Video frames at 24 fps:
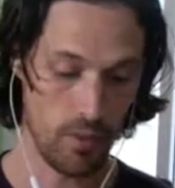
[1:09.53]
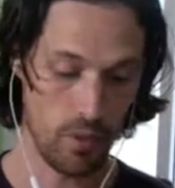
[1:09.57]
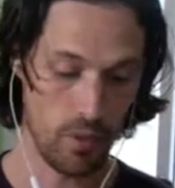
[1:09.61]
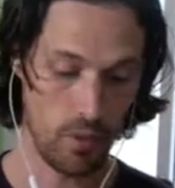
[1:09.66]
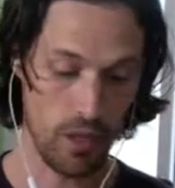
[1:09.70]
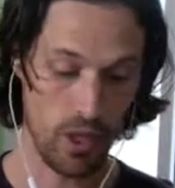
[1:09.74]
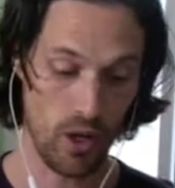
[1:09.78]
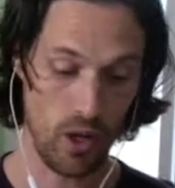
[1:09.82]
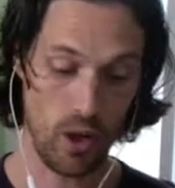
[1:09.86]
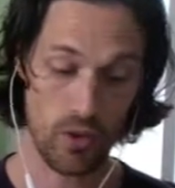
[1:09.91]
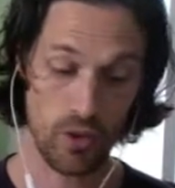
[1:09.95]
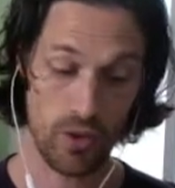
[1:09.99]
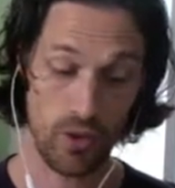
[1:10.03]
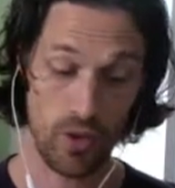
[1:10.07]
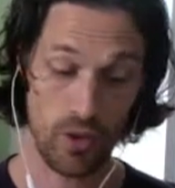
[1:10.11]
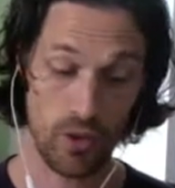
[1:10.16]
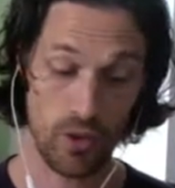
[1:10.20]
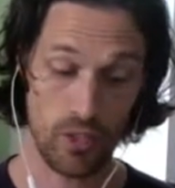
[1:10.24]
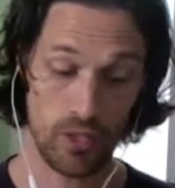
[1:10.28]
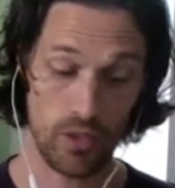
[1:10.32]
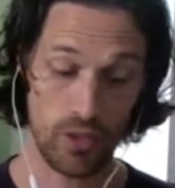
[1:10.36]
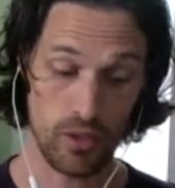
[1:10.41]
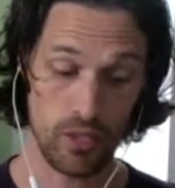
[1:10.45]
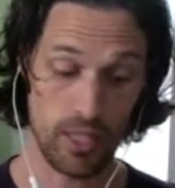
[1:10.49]
we all know
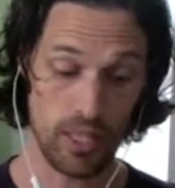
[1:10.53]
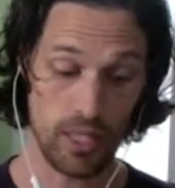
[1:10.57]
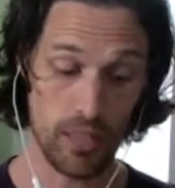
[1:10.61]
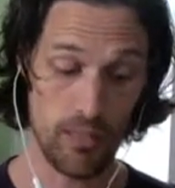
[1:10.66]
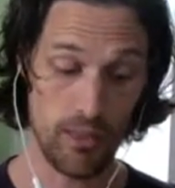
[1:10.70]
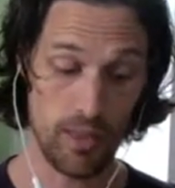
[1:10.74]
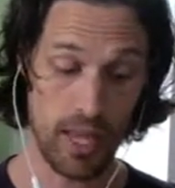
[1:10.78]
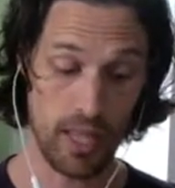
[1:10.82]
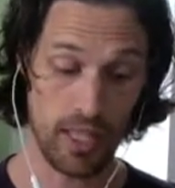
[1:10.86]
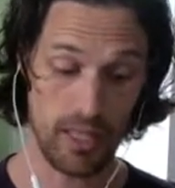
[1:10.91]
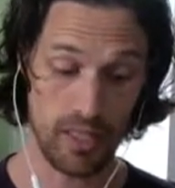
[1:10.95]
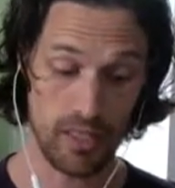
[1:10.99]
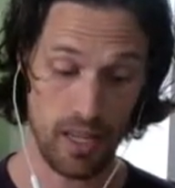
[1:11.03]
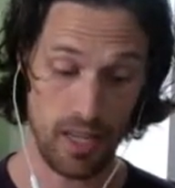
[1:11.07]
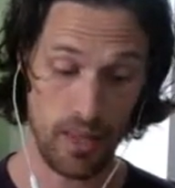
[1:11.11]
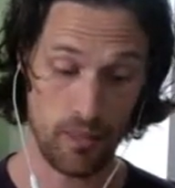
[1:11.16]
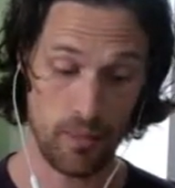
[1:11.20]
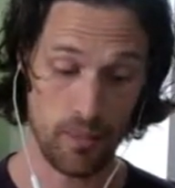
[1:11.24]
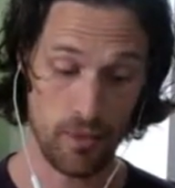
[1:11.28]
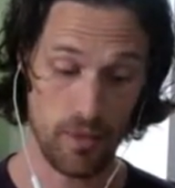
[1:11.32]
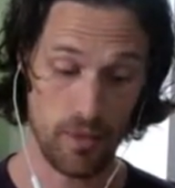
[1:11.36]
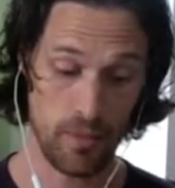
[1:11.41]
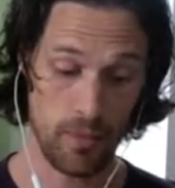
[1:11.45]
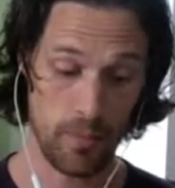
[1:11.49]
that you lead by
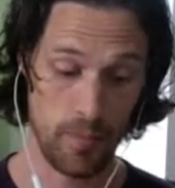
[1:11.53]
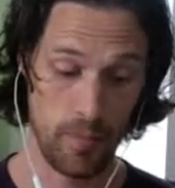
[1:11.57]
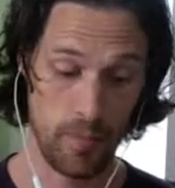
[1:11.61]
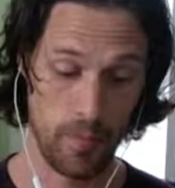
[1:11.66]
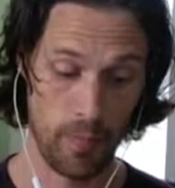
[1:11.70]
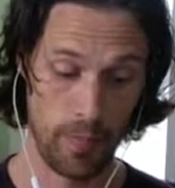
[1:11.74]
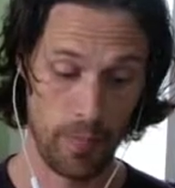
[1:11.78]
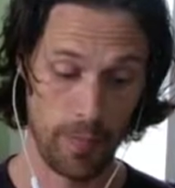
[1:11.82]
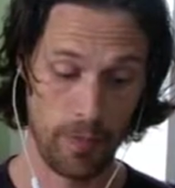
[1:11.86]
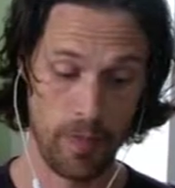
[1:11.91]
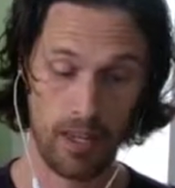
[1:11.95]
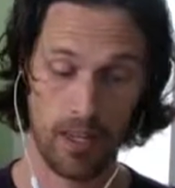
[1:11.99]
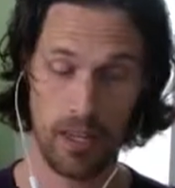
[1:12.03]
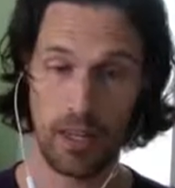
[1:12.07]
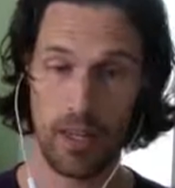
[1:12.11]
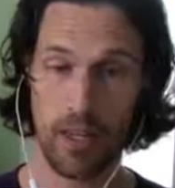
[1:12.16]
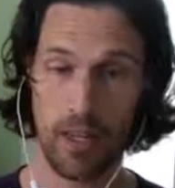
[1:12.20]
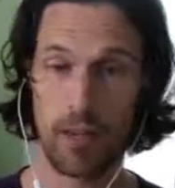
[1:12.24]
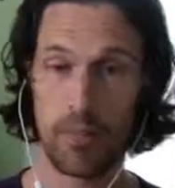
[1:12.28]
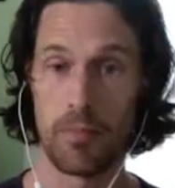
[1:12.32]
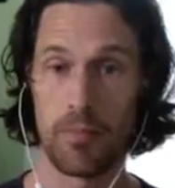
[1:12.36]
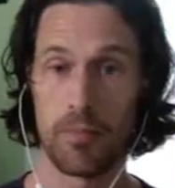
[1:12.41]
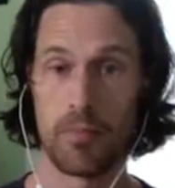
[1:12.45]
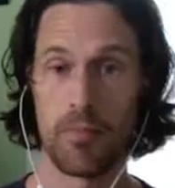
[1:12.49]
example.
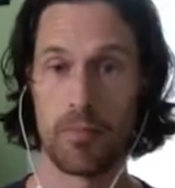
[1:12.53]
And